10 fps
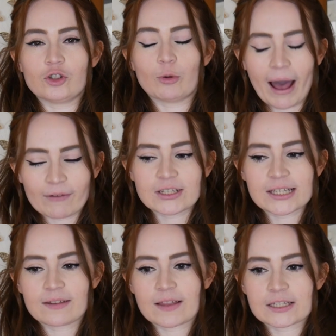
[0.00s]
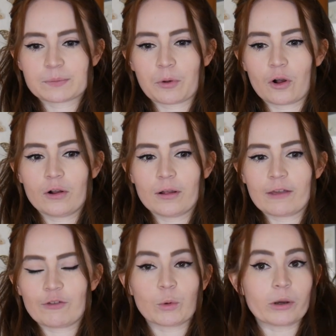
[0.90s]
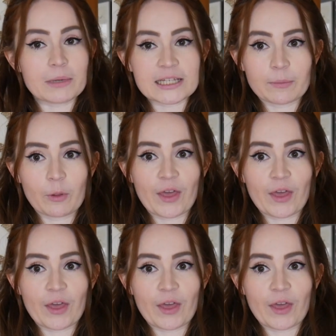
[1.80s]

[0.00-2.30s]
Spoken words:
You have to stay in that spot. If you want to meet someone,